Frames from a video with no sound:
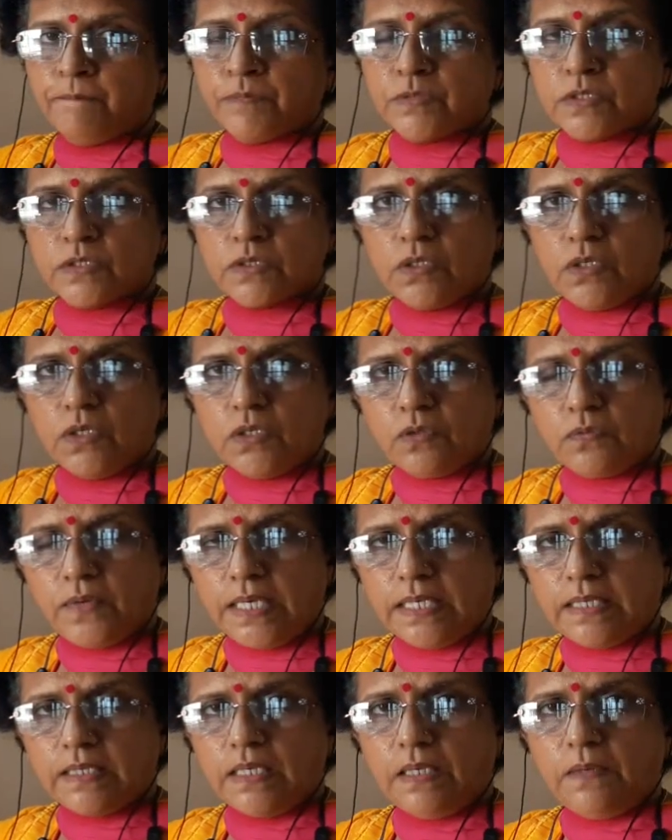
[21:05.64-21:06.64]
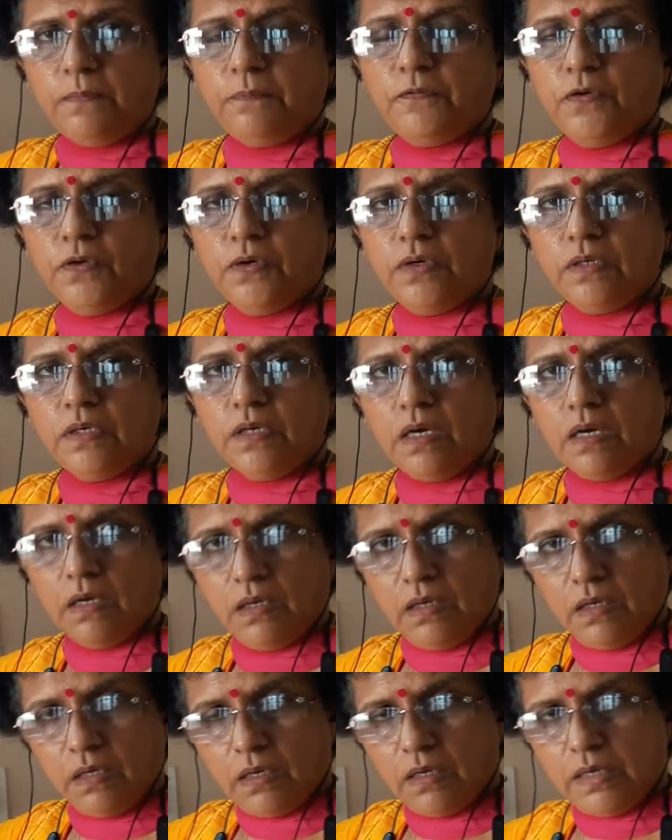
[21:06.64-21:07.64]
So
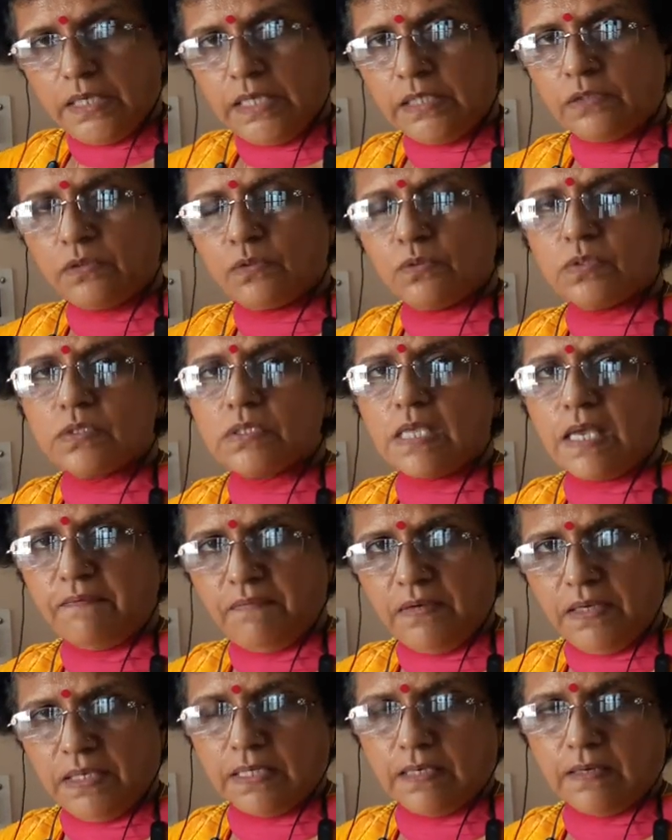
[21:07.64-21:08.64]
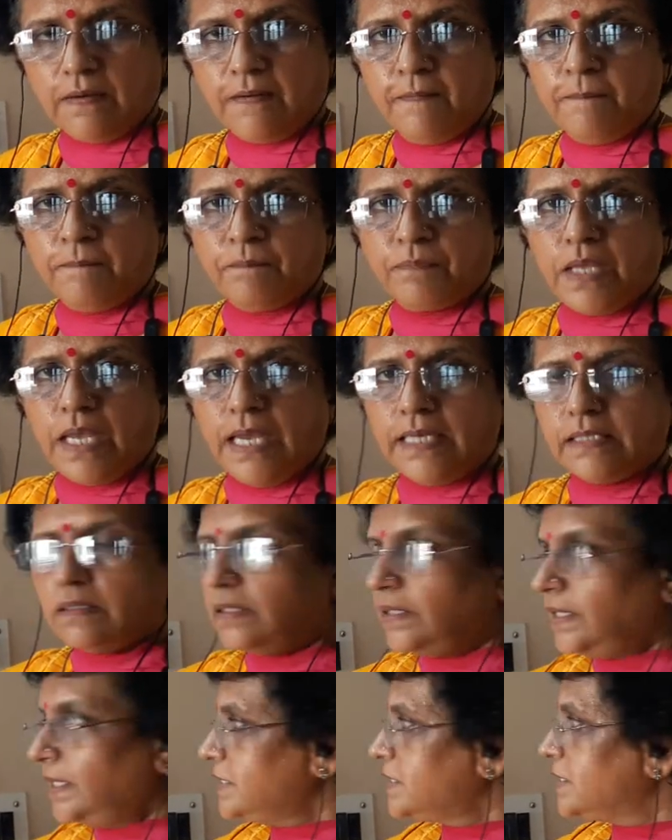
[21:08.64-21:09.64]
24/7 and
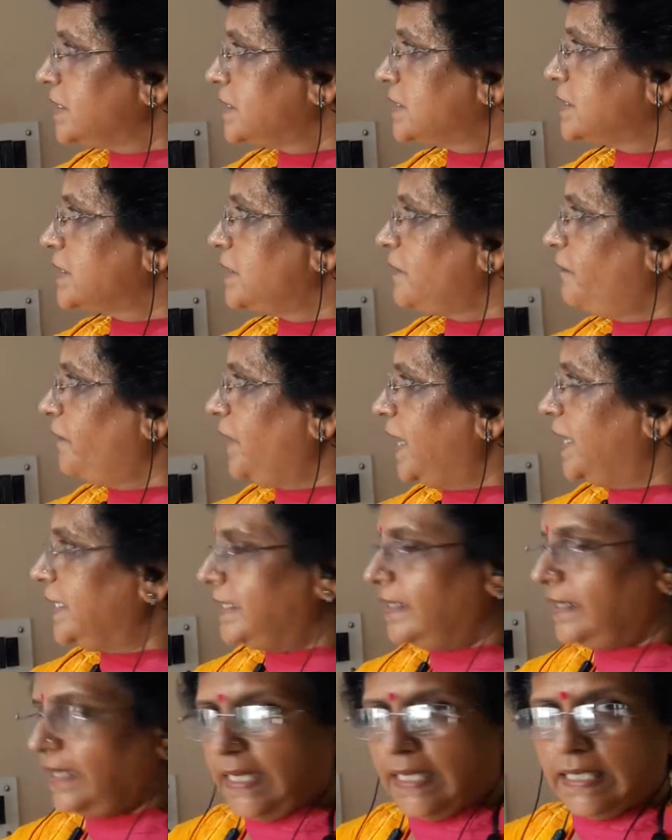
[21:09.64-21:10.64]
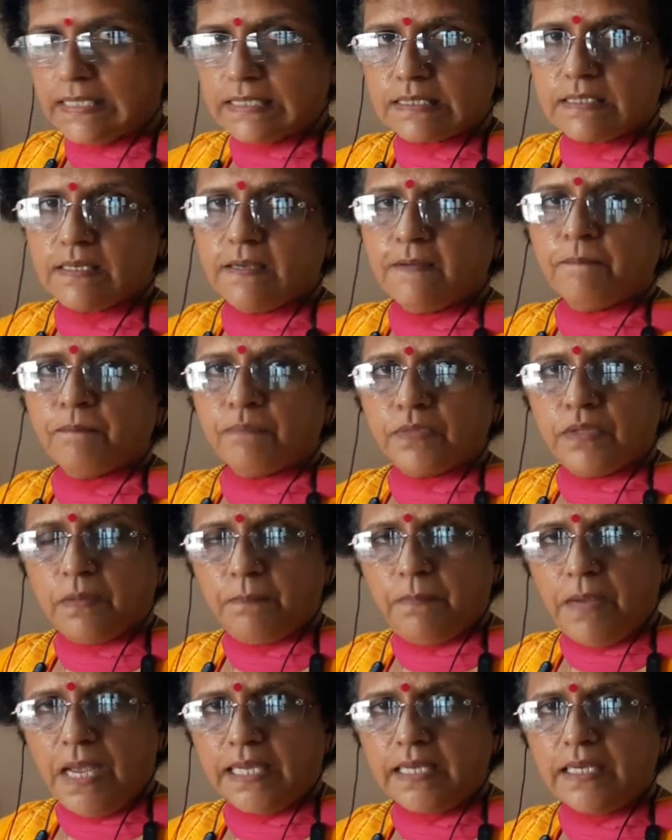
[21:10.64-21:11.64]
365 days the
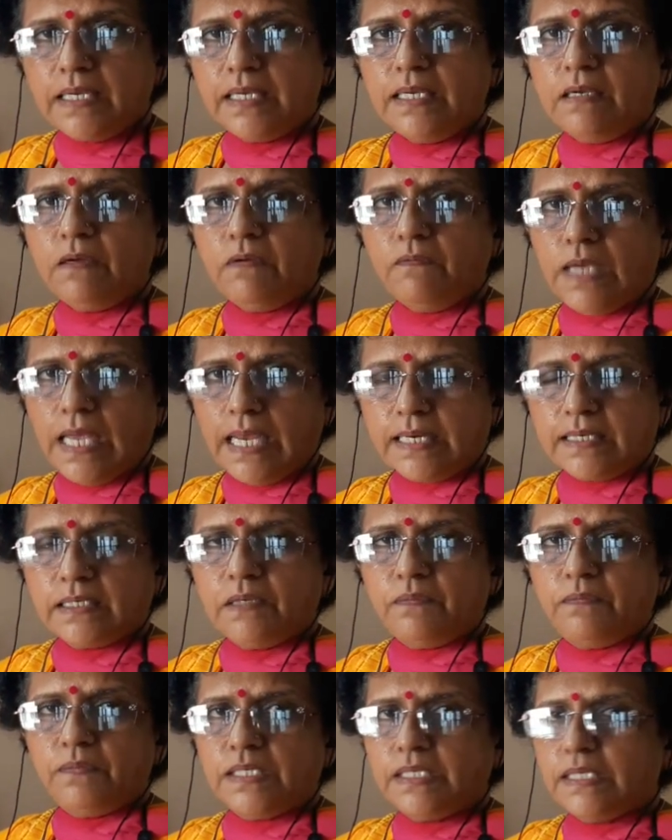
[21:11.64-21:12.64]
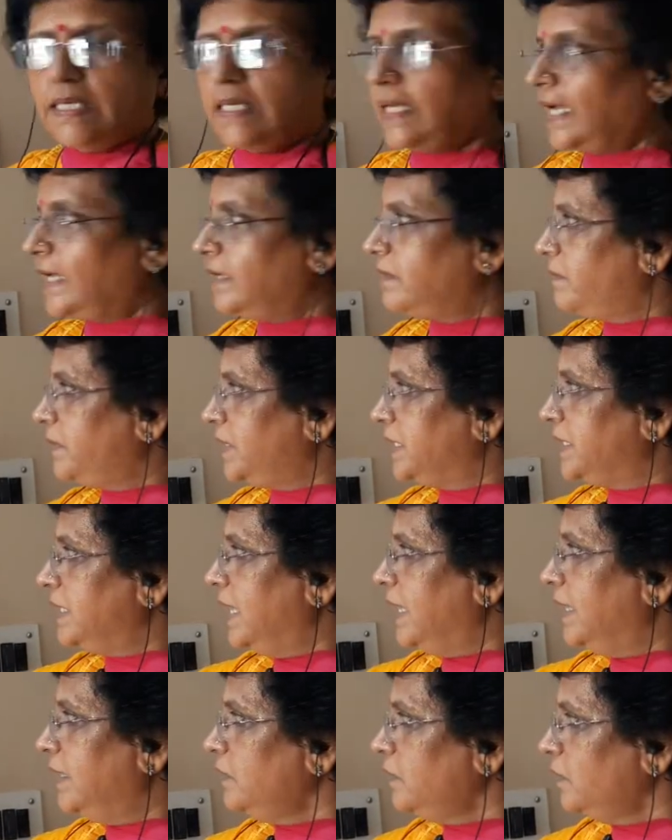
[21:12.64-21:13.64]
banking activity can be
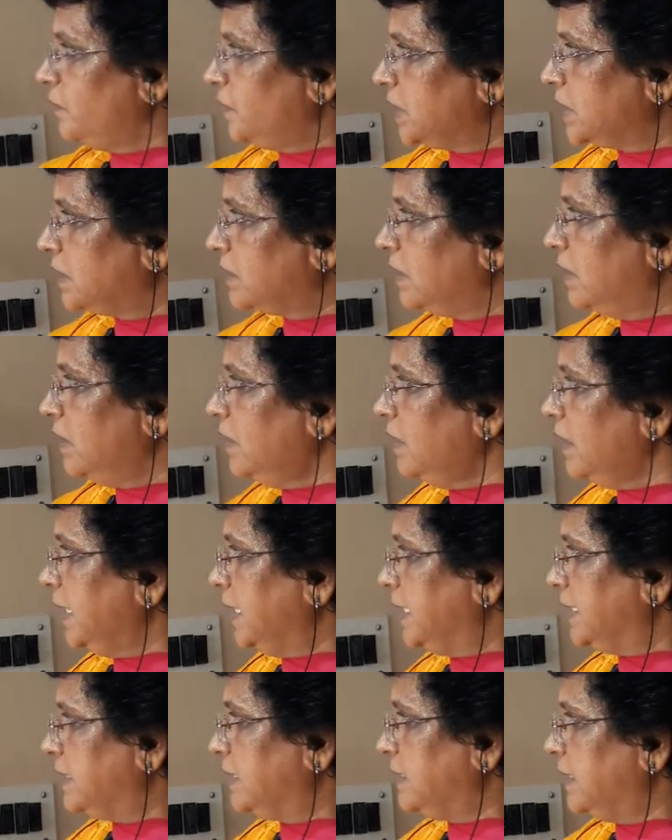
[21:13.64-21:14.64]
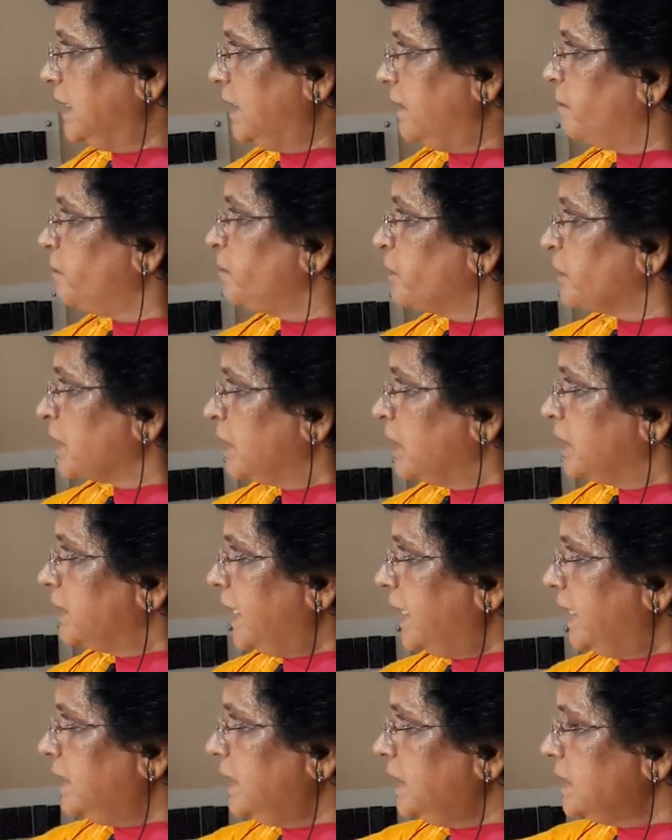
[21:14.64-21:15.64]
done with the ATM.
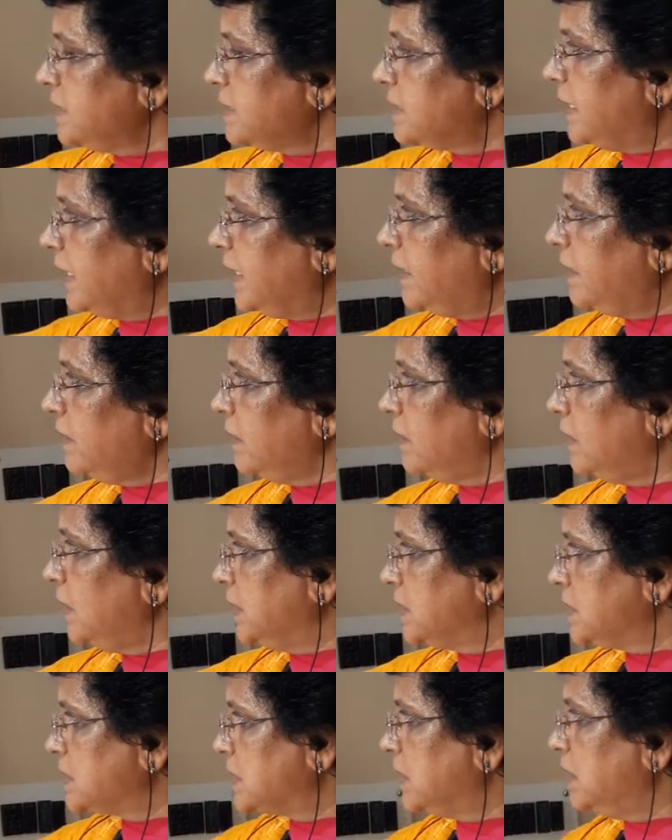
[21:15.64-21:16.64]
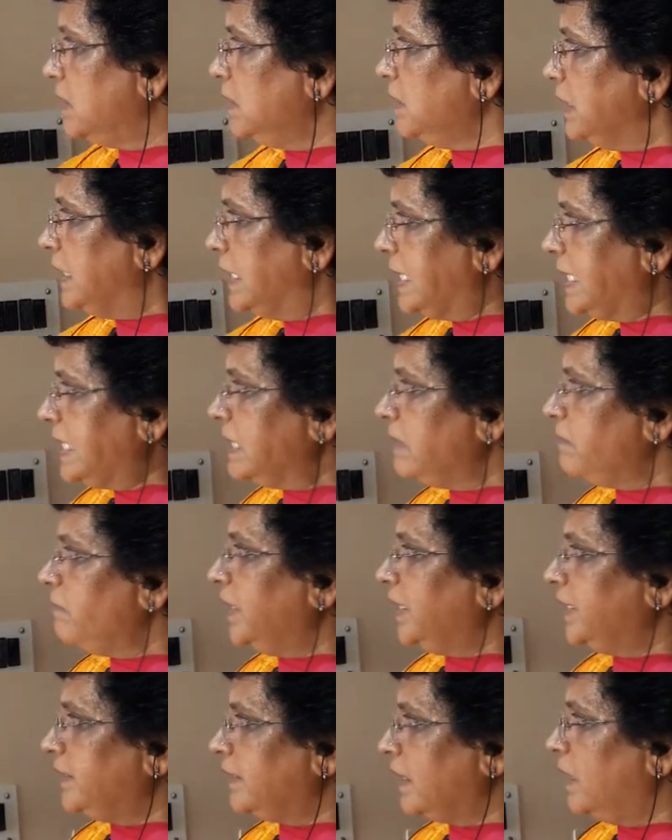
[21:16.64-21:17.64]
Then there is the
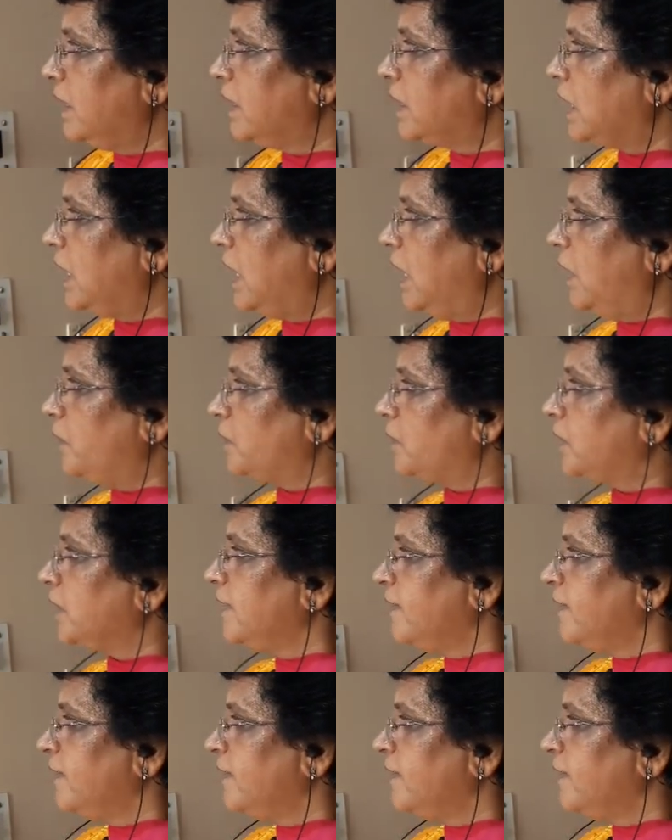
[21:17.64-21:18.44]
Demate account.